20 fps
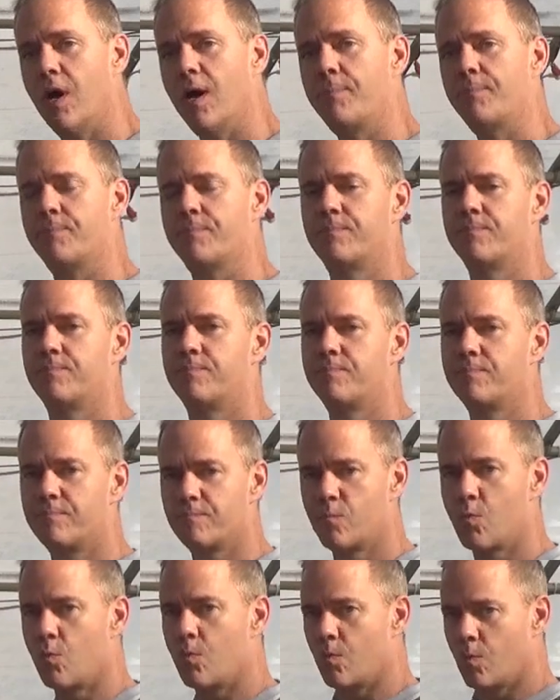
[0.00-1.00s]
up
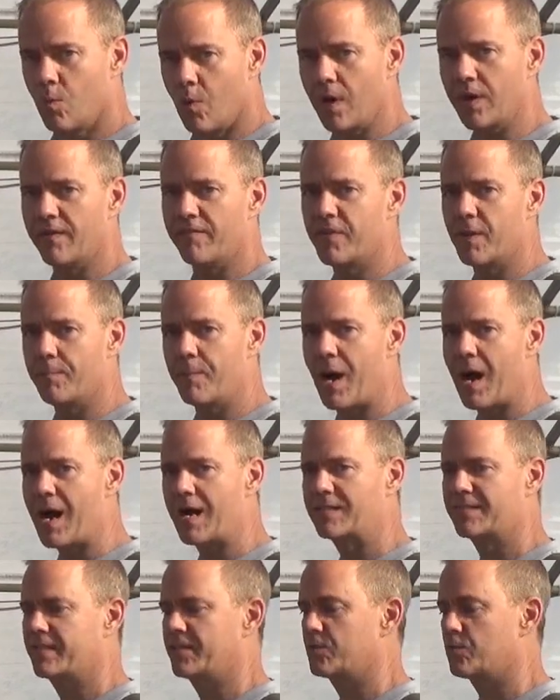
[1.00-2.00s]
one of the
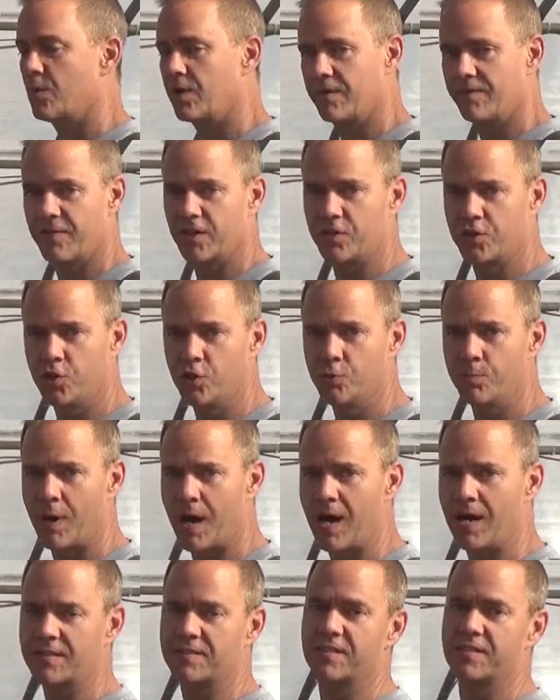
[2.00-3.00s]
boxes, one of the 2
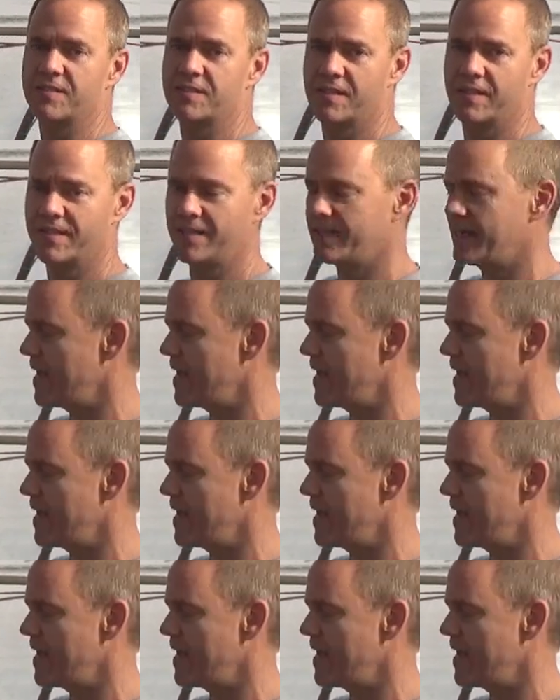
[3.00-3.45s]
boxes to the